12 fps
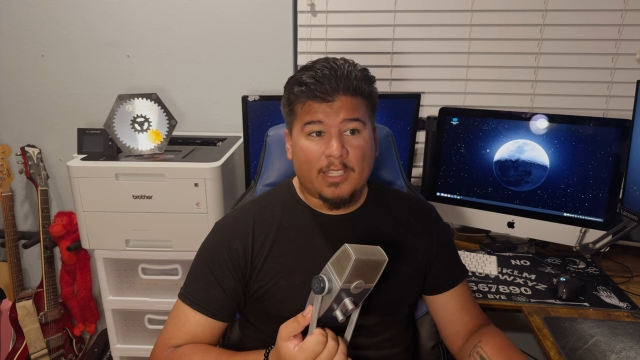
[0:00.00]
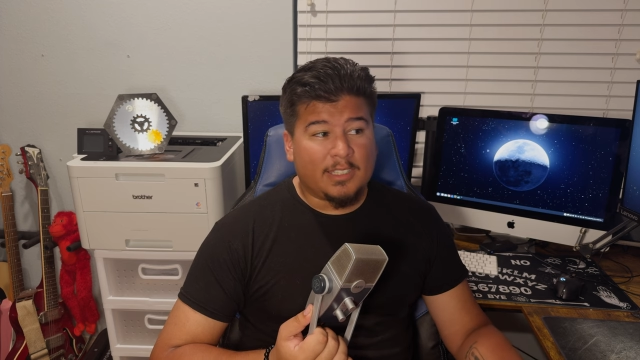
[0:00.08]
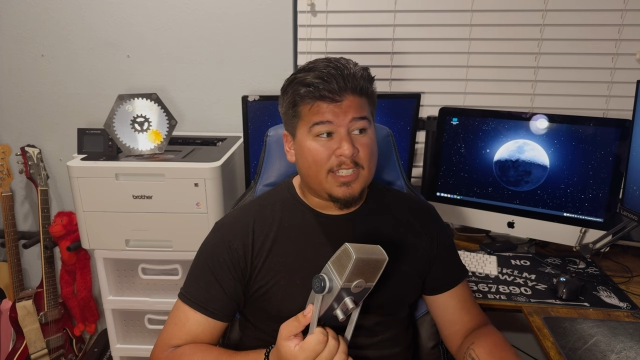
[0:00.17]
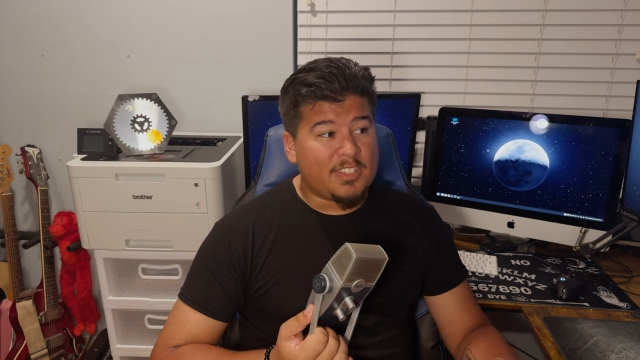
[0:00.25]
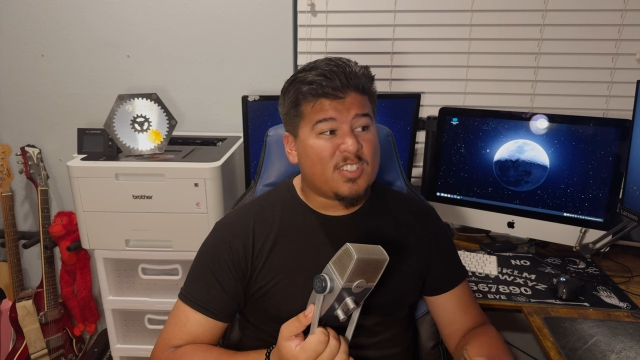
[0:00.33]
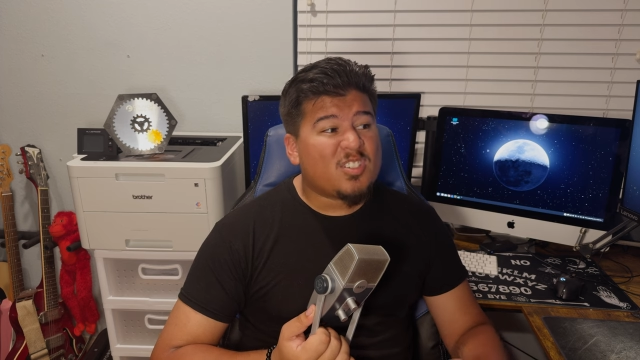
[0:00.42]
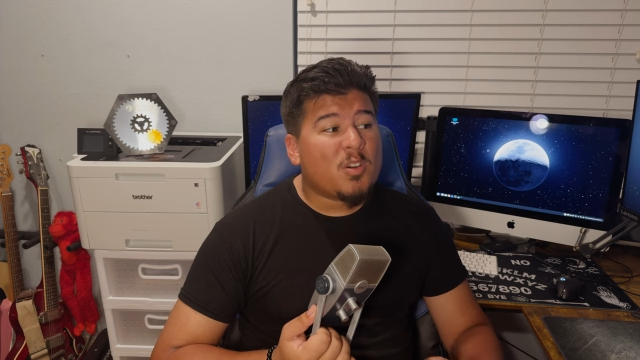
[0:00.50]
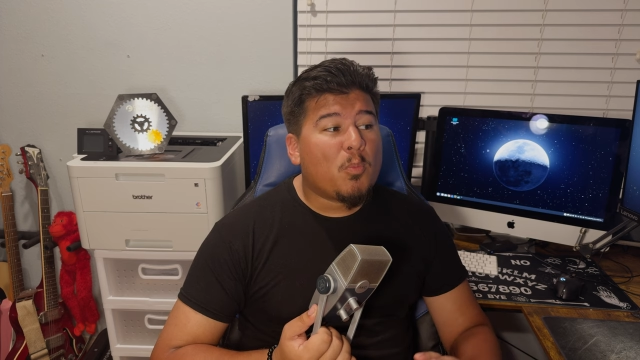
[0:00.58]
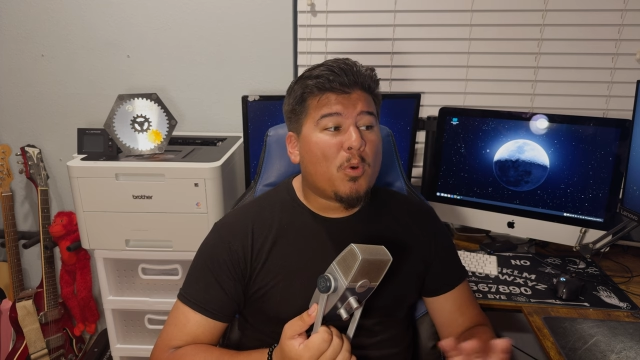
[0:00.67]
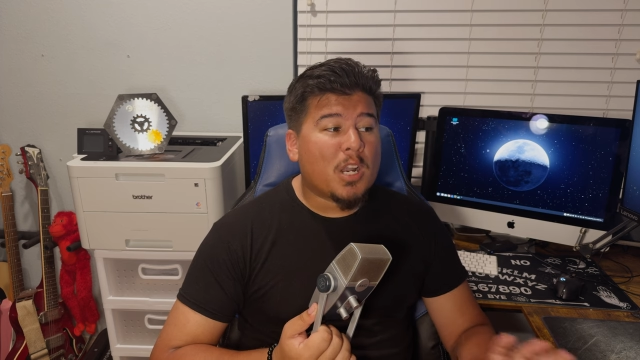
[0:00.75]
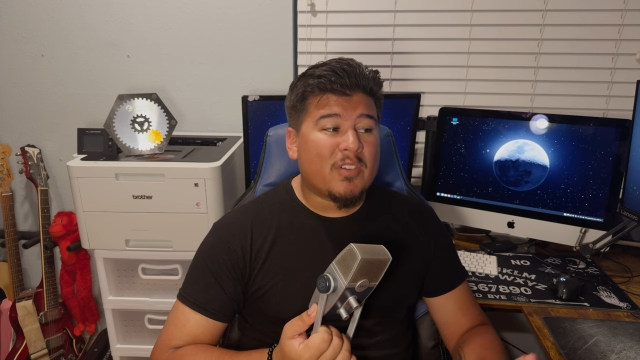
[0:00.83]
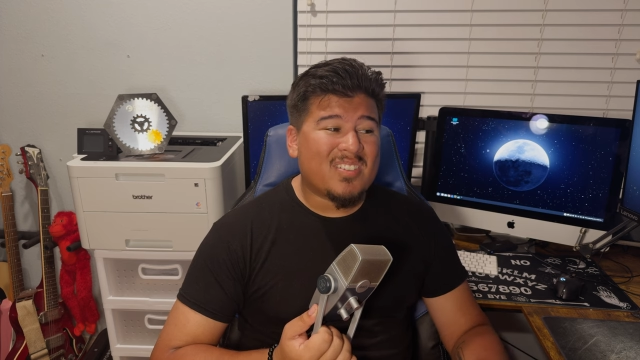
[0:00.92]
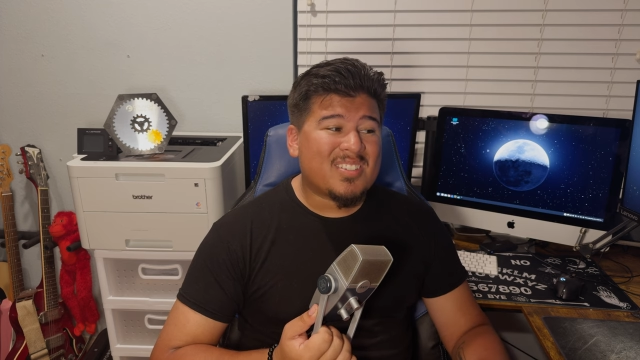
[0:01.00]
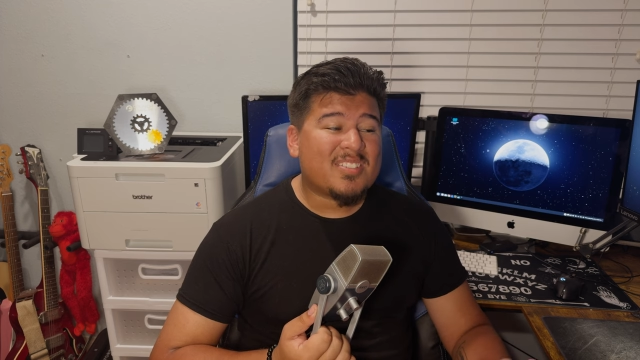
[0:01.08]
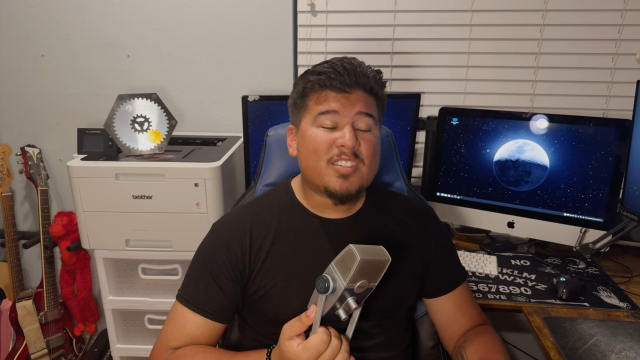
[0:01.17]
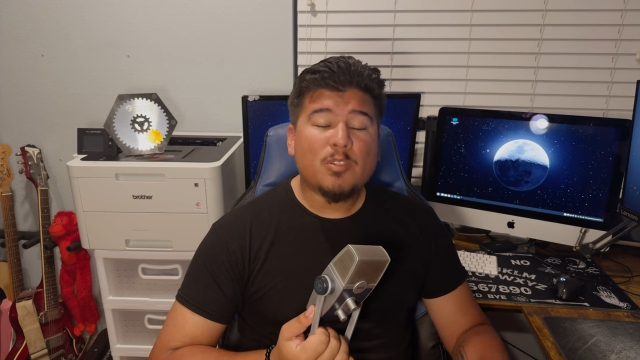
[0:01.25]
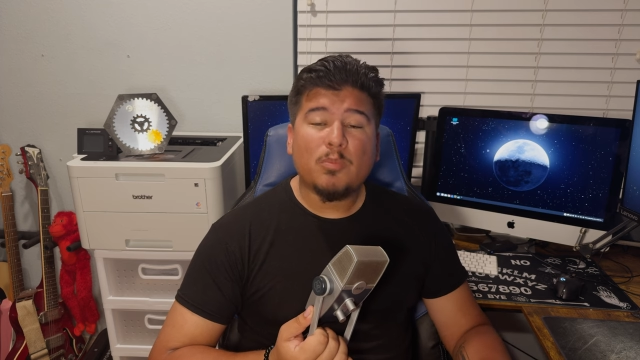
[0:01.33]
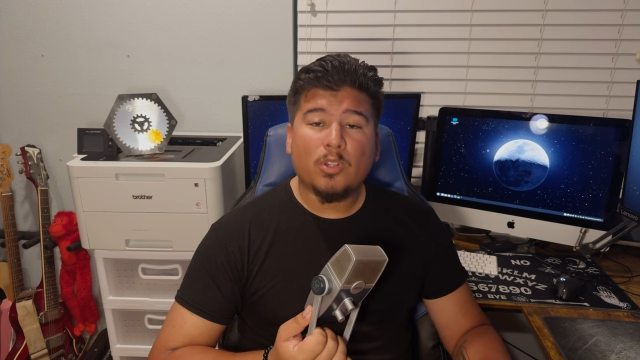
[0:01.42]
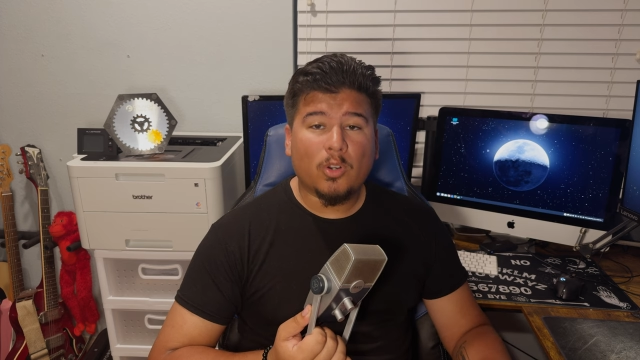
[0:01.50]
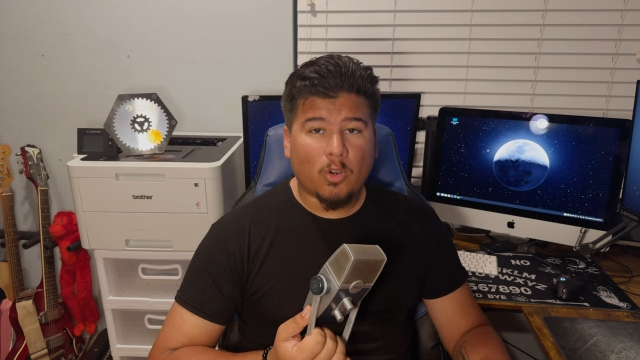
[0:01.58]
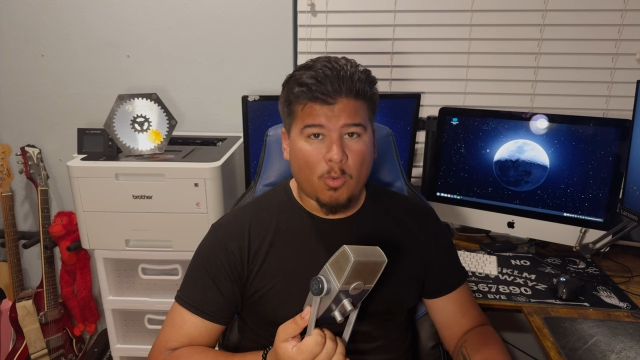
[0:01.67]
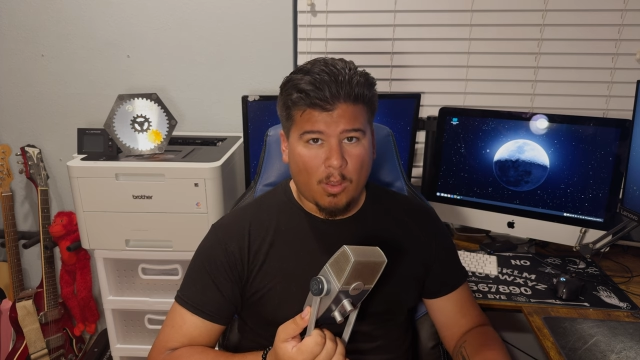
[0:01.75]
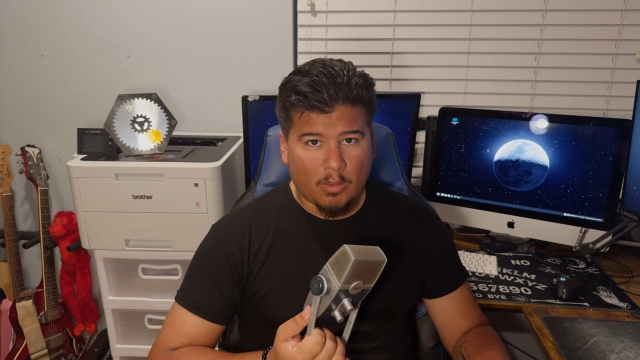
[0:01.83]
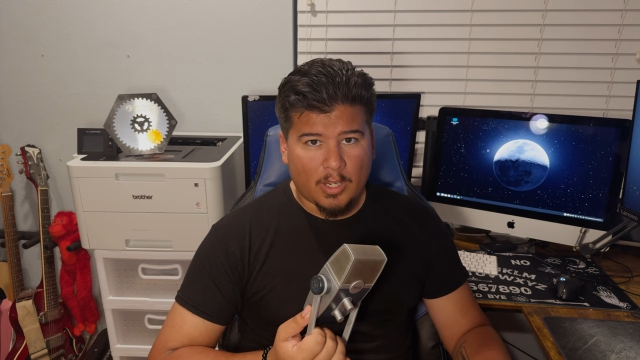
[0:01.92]
at least somewhat of a similar
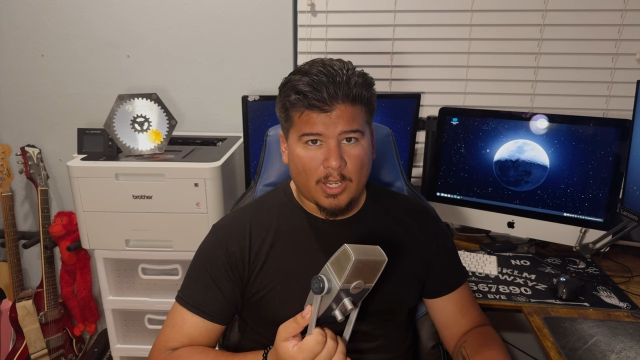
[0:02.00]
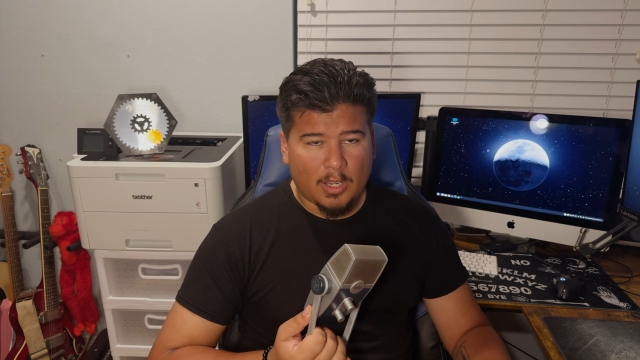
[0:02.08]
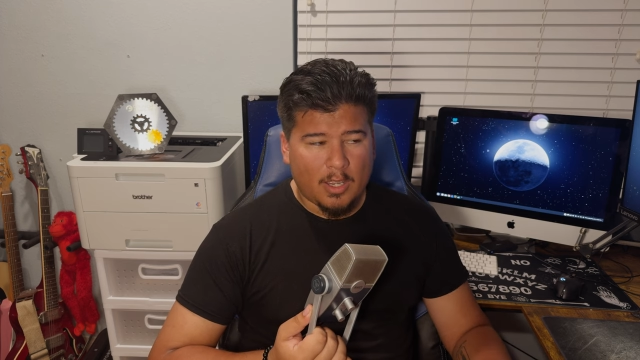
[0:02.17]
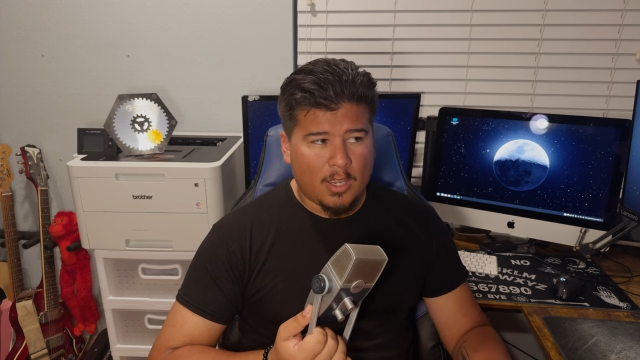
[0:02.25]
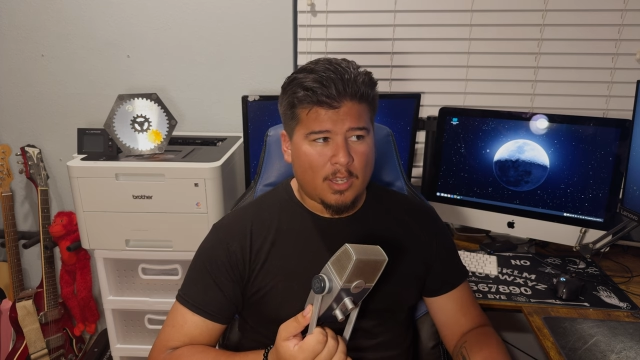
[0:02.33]
quality,